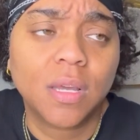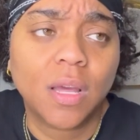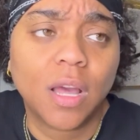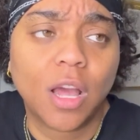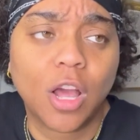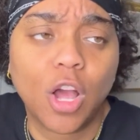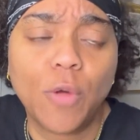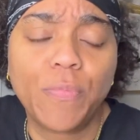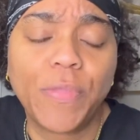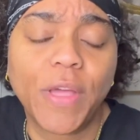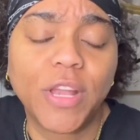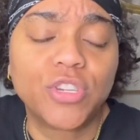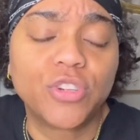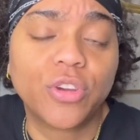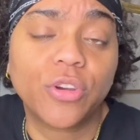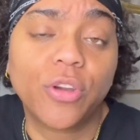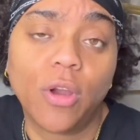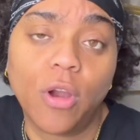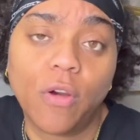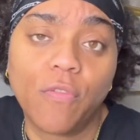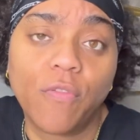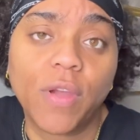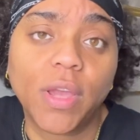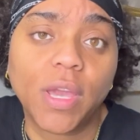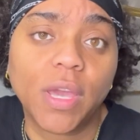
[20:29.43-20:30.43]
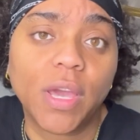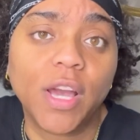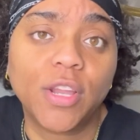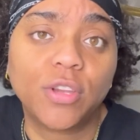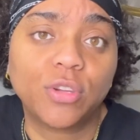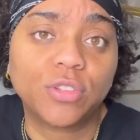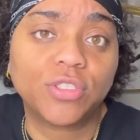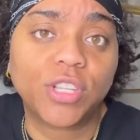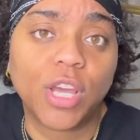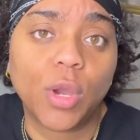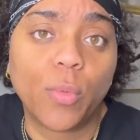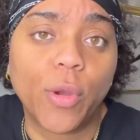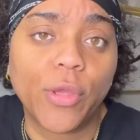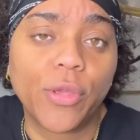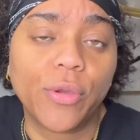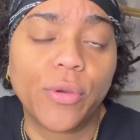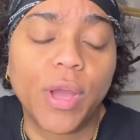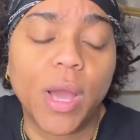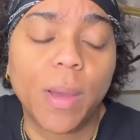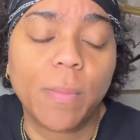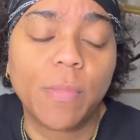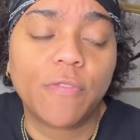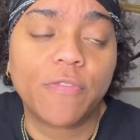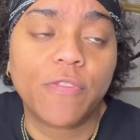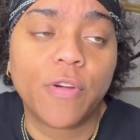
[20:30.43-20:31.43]
I hope that your girlfriend can understand where you're
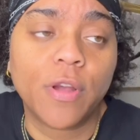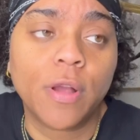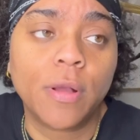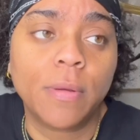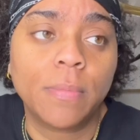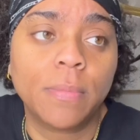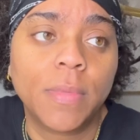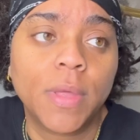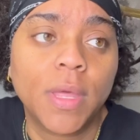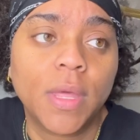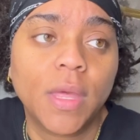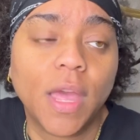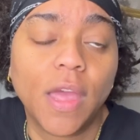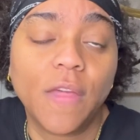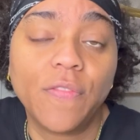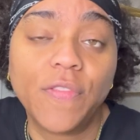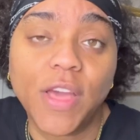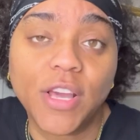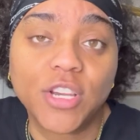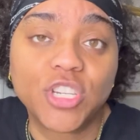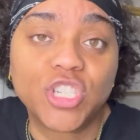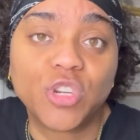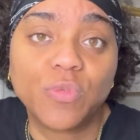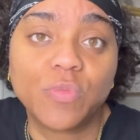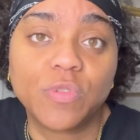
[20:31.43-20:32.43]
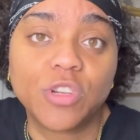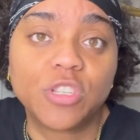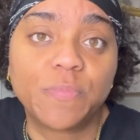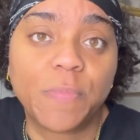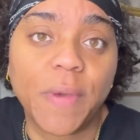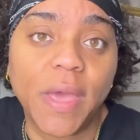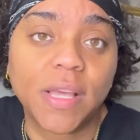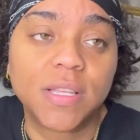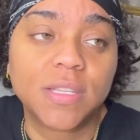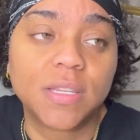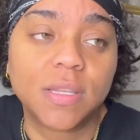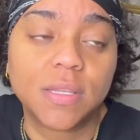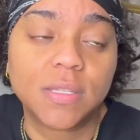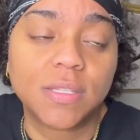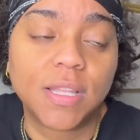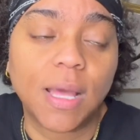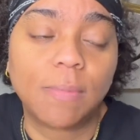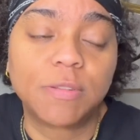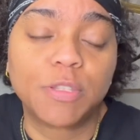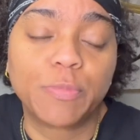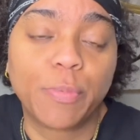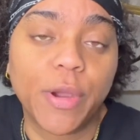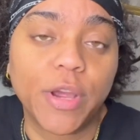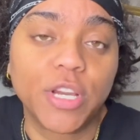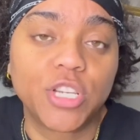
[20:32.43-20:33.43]
coming from and that she respects it and
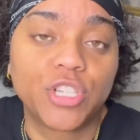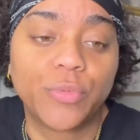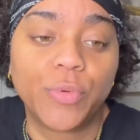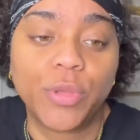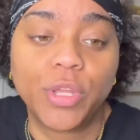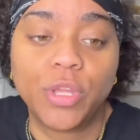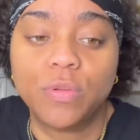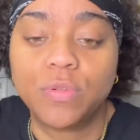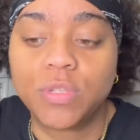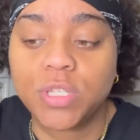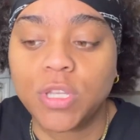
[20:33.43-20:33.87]
stops pressuring you.